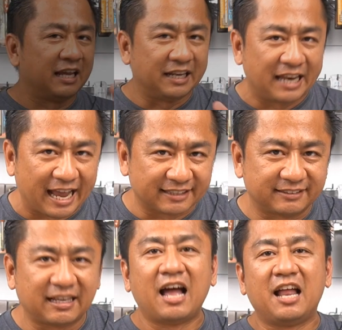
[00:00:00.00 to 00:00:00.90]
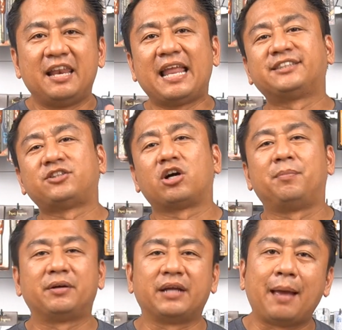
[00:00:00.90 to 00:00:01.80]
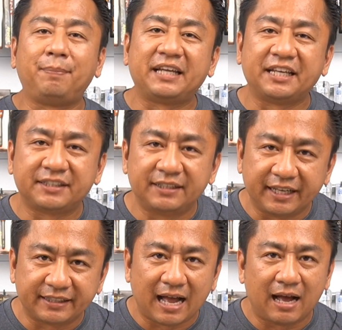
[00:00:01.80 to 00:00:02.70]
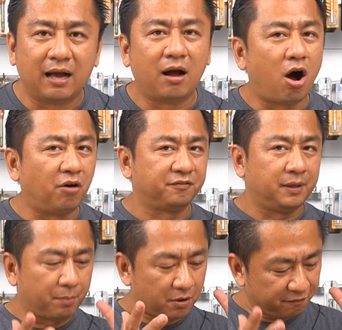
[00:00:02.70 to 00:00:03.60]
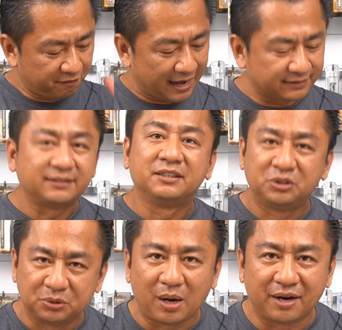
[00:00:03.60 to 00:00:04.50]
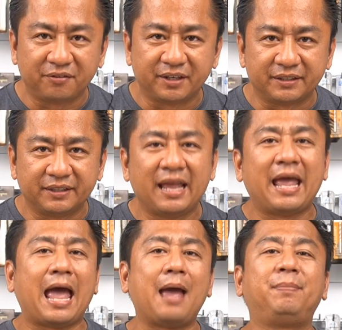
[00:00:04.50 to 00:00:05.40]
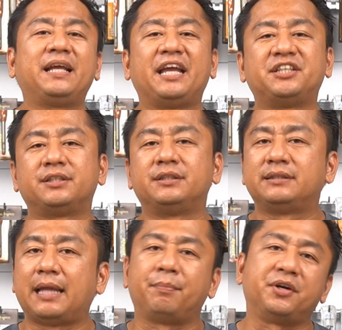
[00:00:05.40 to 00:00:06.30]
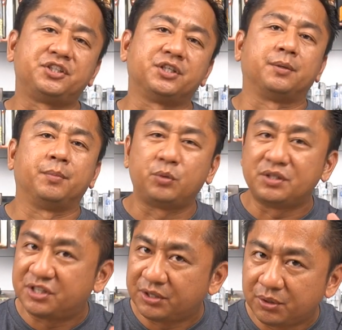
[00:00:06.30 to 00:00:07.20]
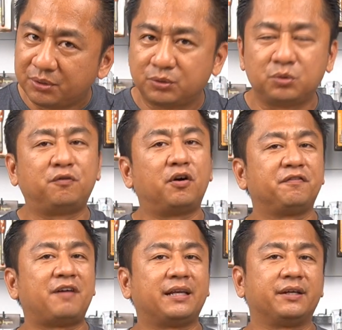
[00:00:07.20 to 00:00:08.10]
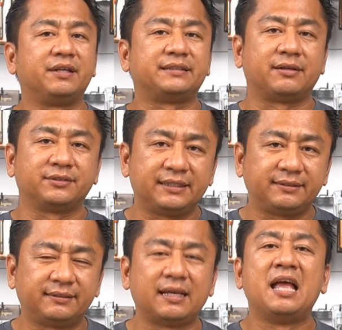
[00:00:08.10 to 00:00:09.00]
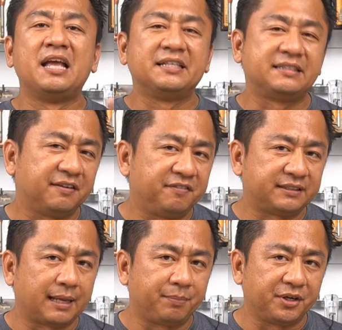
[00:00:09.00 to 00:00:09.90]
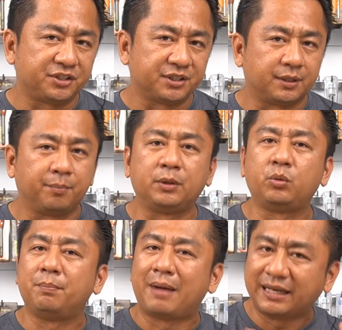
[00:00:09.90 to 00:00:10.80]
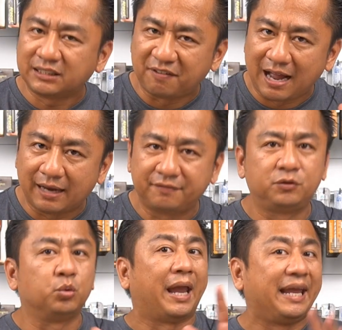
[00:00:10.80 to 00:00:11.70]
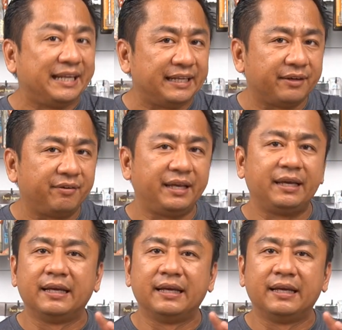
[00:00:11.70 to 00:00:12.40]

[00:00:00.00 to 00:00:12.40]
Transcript: Next, let's talk about the application data of Nippon Flex 200. Application temperature between 0 to 45 degrees Celsius, service temperature between -5 to 80 degrees